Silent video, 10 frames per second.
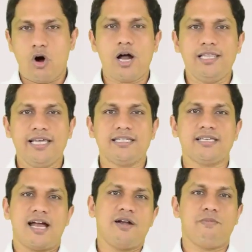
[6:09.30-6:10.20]
all this
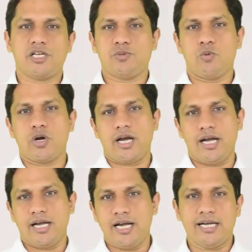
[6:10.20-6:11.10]
and much more
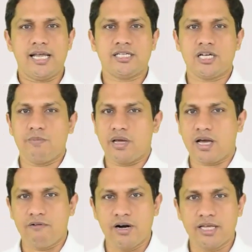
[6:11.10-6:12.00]
in detail shall be
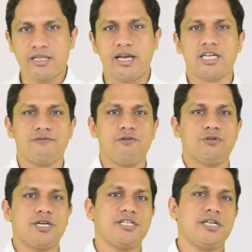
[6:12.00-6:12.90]
covered in the next few
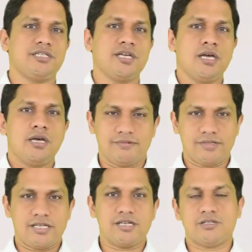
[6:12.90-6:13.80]
sessions.
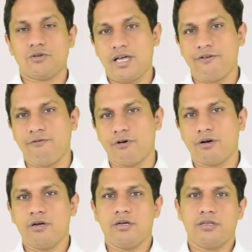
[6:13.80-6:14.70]
So
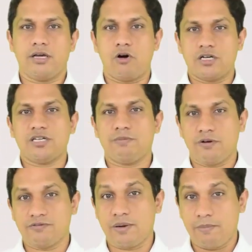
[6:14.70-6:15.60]
therefore, the concept
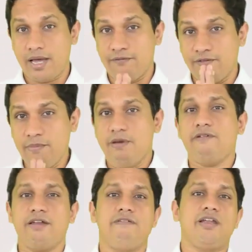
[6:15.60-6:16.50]
of supply will be
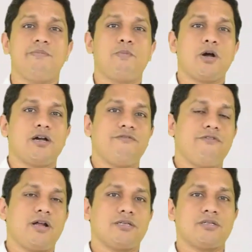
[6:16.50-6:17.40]
very important
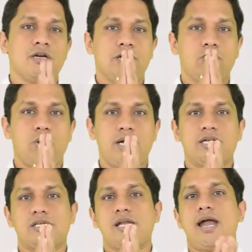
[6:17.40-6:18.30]
for us to
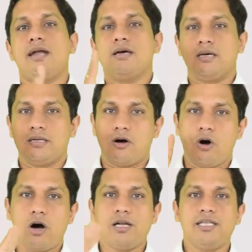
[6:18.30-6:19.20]
understand
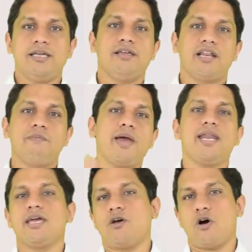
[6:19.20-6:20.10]
all the
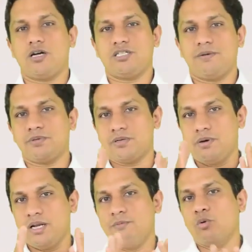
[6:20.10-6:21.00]
remaining concepts
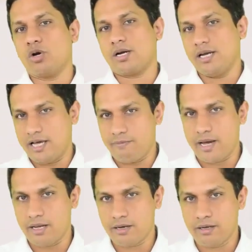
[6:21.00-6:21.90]
in a more clear
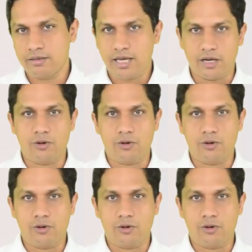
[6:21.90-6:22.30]
manner. Thank